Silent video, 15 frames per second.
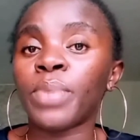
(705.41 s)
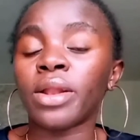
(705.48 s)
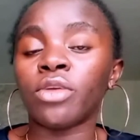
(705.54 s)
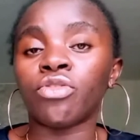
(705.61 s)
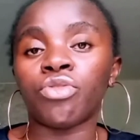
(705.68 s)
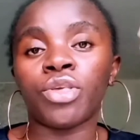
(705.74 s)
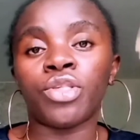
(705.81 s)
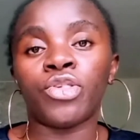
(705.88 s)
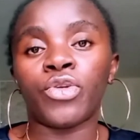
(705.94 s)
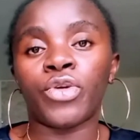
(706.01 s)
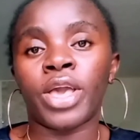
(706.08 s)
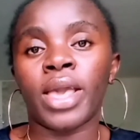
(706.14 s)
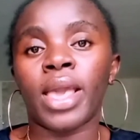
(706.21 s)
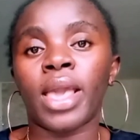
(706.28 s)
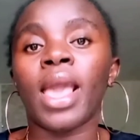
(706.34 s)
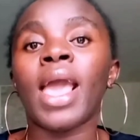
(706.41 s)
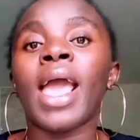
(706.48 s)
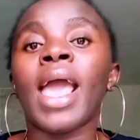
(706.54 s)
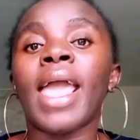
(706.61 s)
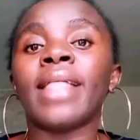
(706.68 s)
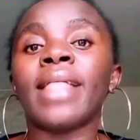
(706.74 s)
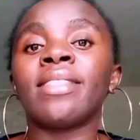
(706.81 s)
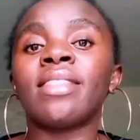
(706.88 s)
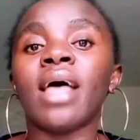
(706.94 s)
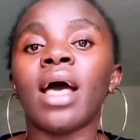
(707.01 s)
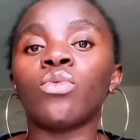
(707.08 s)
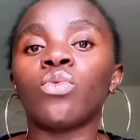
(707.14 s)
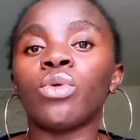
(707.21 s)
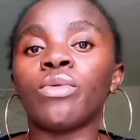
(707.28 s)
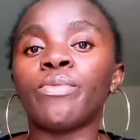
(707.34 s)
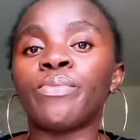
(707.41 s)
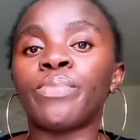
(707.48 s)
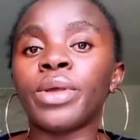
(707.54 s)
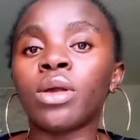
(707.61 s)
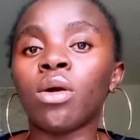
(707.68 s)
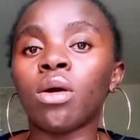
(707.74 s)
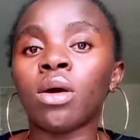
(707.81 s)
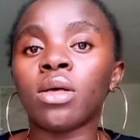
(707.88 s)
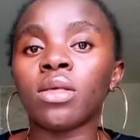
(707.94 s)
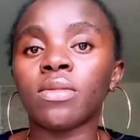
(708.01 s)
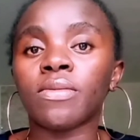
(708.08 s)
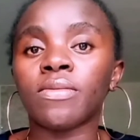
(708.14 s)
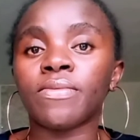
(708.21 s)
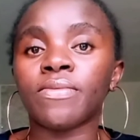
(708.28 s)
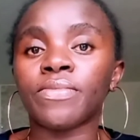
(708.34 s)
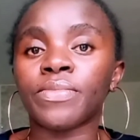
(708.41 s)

penetrates your hair and that will bring us